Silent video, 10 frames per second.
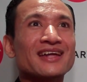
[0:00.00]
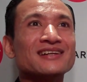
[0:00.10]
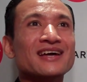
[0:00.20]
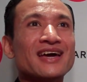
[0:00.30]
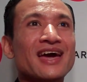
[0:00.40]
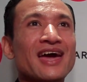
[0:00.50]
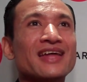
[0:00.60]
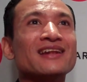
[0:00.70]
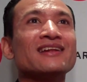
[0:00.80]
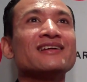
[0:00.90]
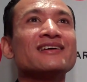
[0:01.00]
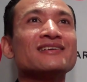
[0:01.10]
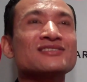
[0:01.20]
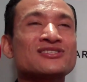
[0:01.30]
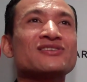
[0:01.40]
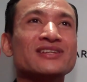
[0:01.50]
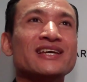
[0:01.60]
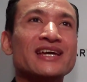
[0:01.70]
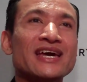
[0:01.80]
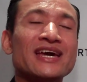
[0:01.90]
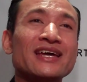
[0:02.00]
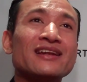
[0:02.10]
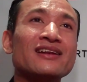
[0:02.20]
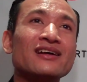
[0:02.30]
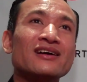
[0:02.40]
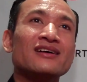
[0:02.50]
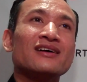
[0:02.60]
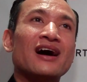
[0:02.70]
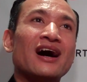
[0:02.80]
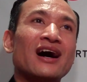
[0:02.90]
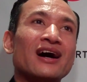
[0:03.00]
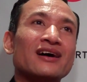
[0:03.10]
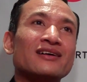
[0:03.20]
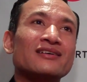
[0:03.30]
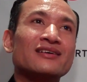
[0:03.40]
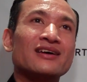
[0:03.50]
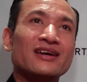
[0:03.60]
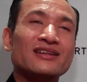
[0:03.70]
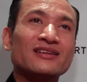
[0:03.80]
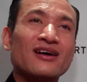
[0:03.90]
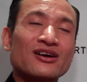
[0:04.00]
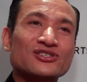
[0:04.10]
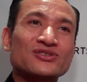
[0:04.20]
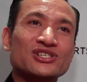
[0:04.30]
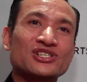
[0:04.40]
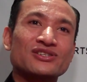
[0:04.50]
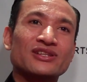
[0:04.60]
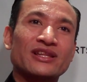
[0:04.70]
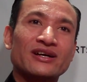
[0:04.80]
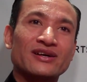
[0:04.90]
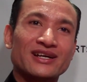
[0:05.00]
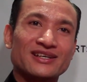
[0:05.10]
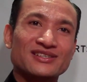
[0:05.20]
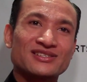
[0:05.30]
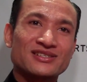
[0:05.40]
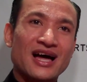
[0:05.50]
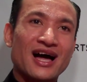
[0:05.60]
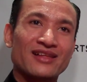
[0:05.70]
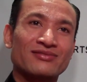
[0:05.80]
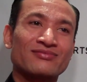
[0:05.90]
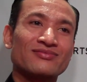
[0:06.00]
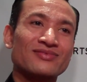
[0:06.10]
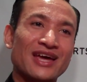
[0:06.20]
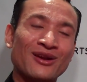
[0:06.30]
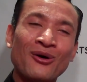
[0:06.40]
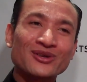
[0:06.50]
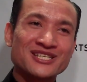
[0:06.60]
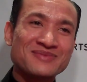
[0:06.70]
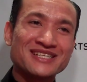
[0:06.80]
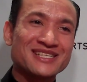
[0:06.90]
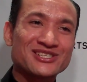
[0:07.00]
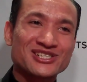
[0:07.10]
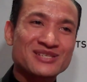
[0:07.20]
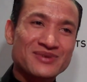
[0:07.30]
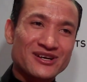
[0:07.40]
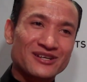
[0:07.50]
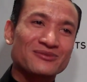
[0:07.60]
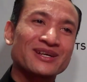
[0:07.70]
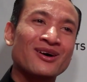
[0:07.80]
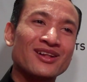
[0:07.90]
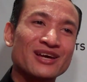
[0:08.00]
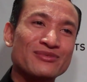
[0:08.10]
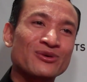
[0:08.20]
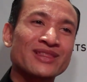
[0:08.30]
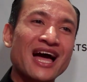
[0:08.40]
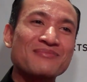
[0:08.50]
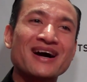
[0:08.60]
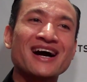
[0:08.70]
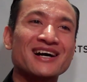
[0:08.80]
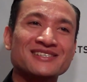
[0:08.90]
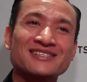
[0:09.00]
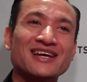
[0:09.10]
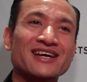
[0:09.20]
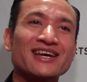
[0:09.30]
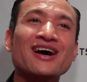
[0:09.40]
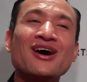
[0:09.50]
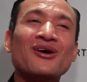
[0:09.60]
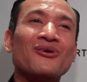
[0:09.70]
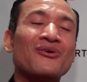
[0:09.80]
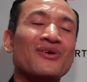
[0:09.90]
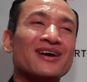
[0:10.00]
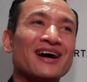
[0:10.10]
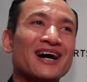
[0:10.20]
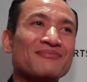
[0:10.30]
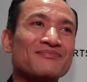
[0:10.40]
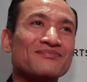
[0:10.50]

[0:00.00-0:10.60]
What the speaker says: and certainly in our tradition there is an ultimate teacher spirit. We call him Lokta Mahasai, or